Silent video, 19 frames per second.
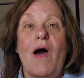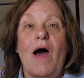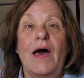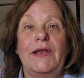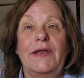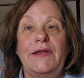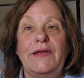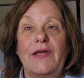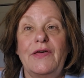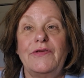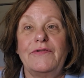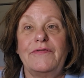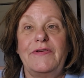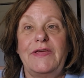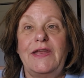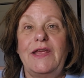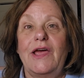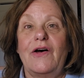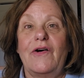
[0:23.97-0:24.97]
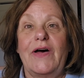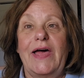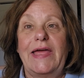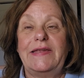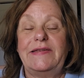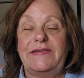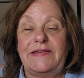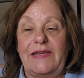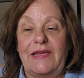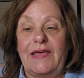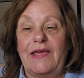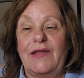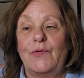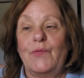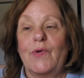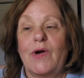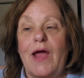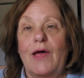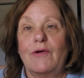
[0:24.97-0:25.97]
on another video I
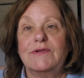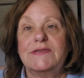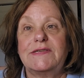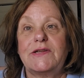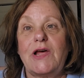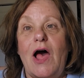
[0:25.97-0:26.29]
did where I was